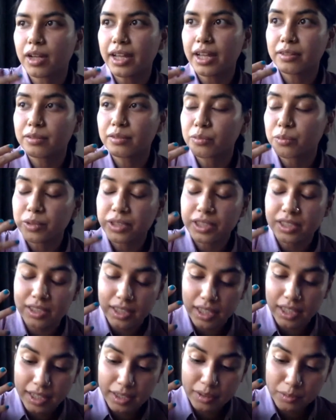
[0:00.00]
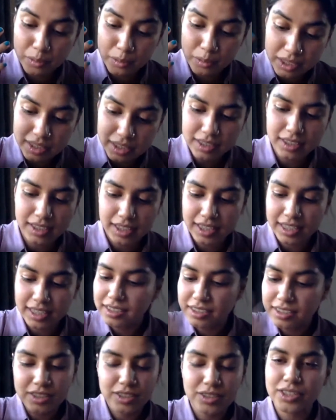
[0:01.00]
what I really wanted to find out, and, and
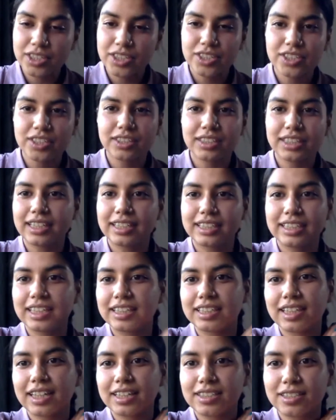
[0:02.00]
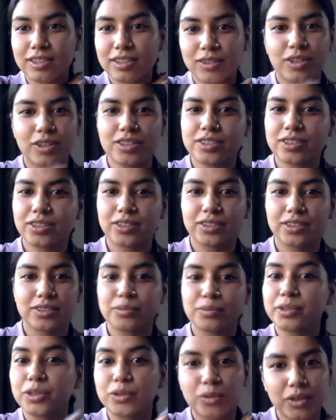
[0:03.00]
we and we in this region, that data
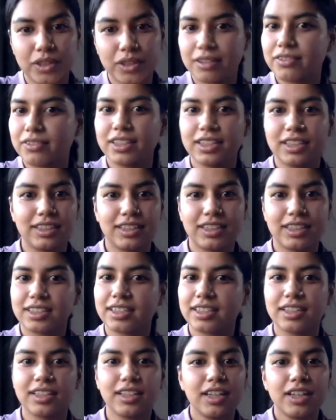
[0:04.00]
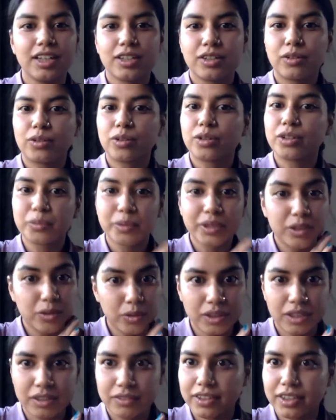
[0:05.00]
is lost on us. We don't have any data,
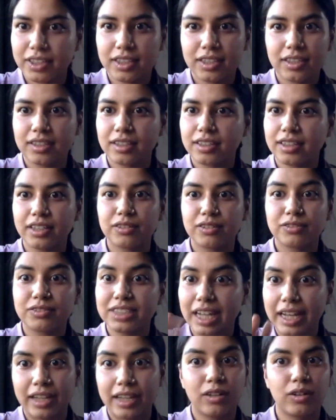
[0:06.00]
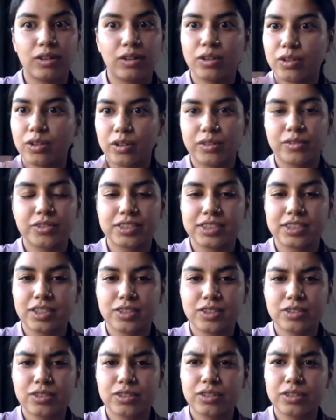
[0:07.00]
or we don't have any kind of dialogue,
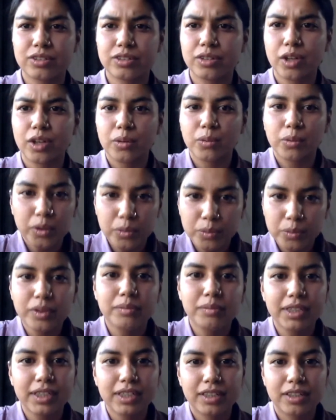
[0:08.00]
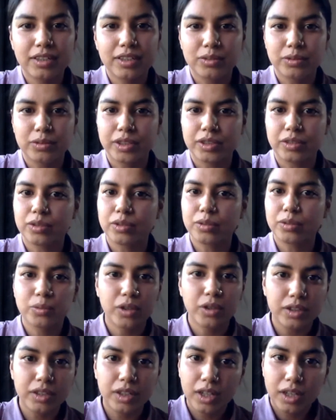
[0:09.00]
conversation on what women are doing,
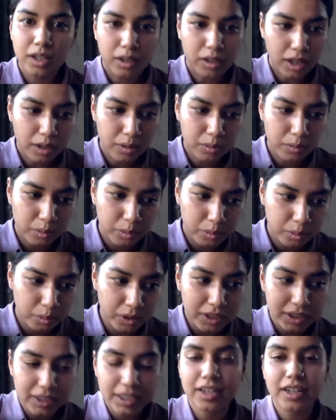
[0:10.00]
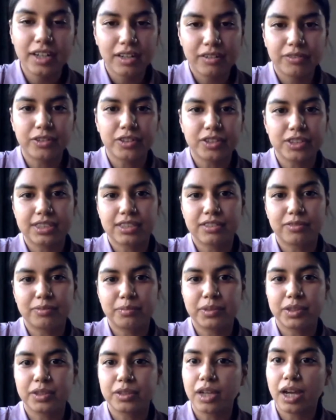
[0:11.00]
or what how what their efforts
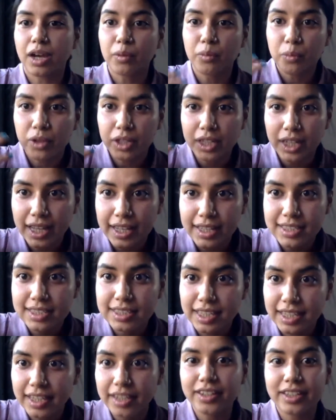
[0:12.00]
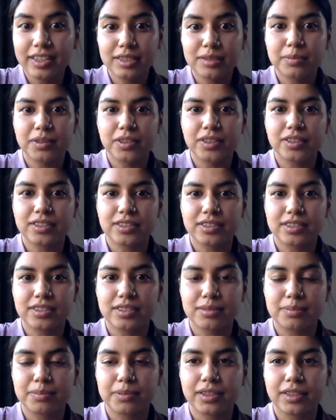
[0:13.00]
have been, what has their
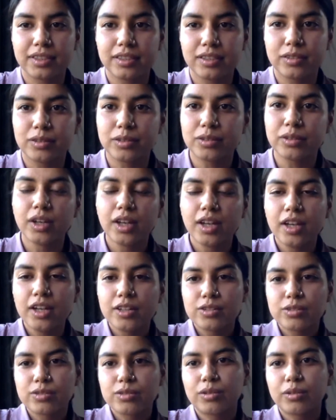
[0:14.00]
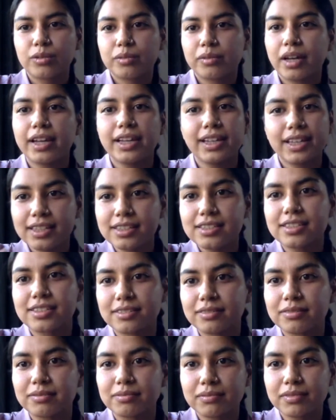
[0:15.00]
experiences been, you know. So I guess
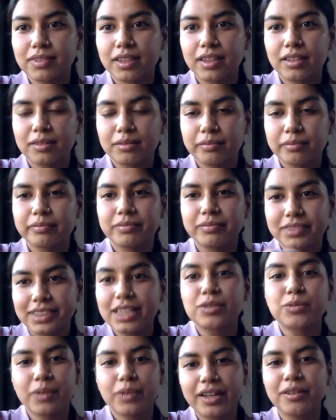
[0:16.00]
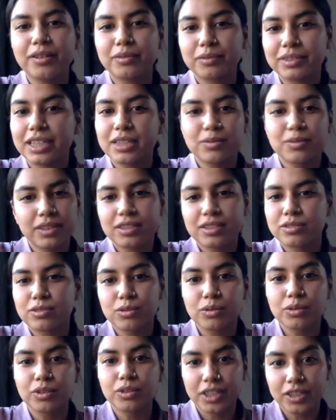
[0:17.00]
um, that's why that's why it's
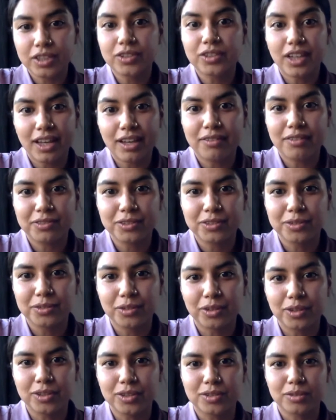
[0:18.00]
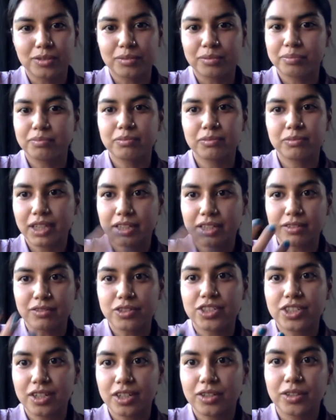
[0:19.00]
so great to have you also kind of
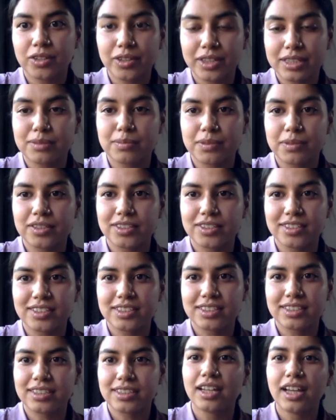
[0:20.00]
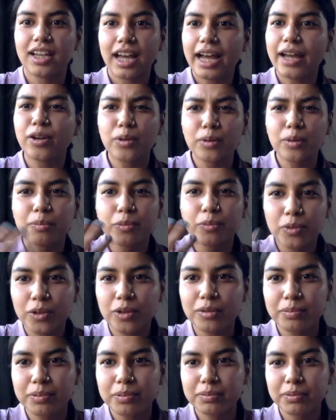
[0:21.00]
share your experiences. And I hope
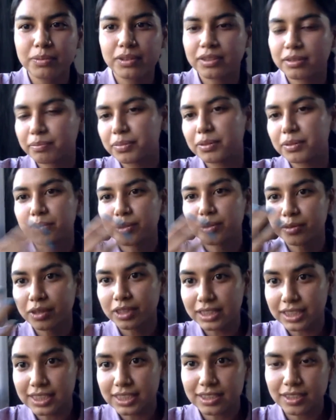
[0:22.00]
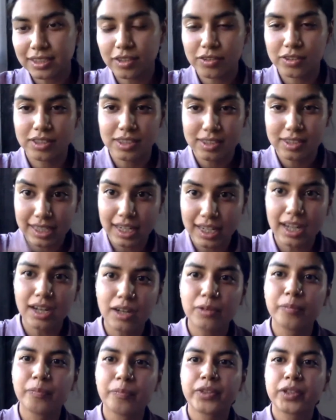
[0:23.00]
more people people who are listening to this
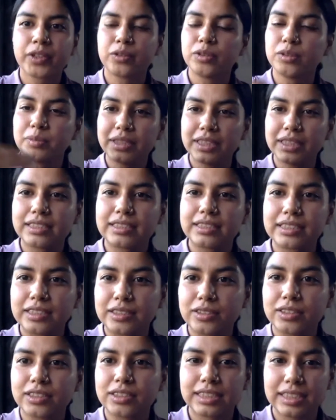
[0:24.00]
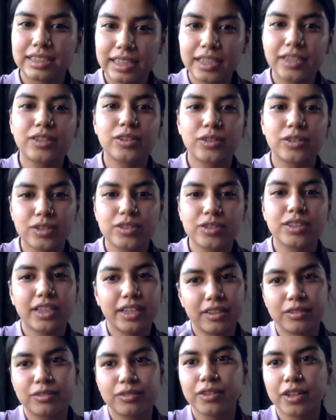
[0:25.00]
now will be listening to this later also
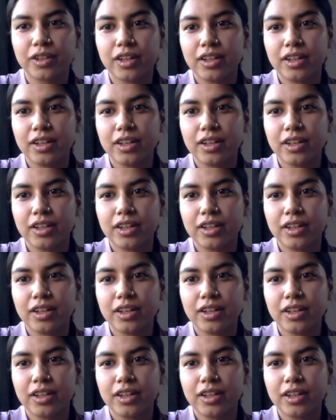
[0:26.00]
kind of